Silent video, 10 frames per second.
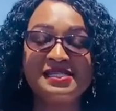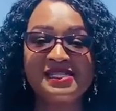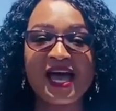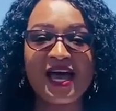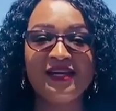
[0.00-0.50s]

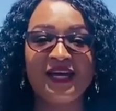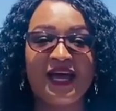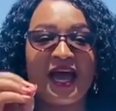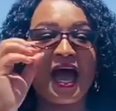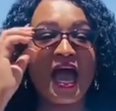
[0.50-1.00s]

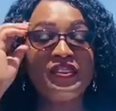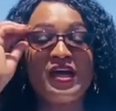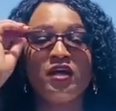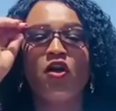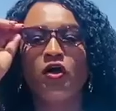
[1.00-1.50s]
son i
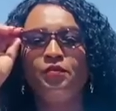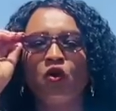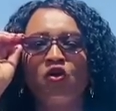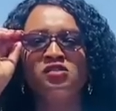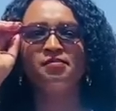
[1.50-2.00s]
thank god because